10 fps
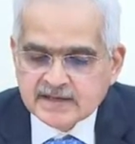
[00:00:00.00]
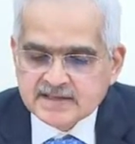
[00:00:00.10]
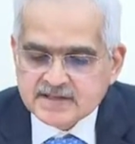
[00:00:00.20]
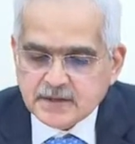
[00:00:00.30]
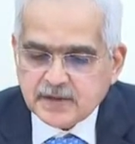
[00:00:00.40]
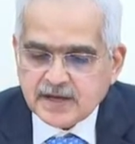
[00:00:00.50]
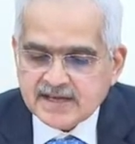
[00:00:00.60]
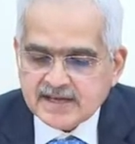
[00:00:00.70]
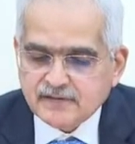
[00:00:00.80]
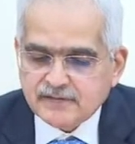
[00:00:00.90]

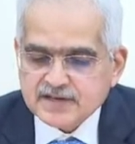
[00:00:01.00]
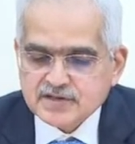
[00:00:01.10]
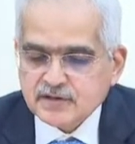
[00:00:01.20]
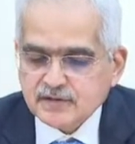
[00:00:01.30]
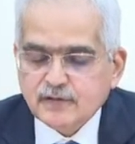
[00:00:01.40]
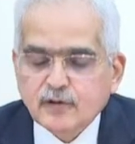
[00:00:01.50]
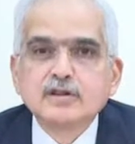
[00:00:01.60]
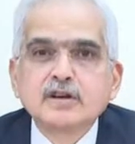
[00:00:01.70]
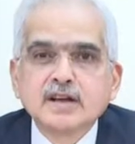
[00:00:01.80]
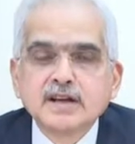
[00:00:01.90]
CPI inflation for
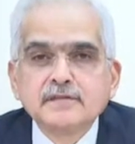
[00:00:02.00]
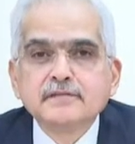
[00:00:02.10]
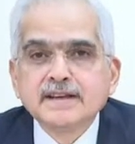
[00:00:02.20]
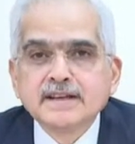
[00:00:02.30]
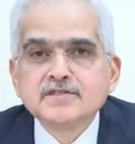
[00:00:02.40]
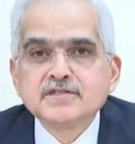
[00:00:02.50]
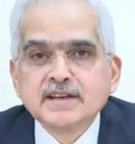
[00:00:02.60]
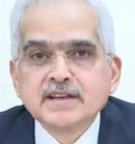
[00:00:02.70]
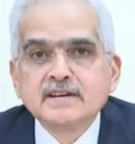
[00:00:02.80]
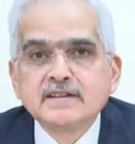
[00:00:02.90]
the current financial year,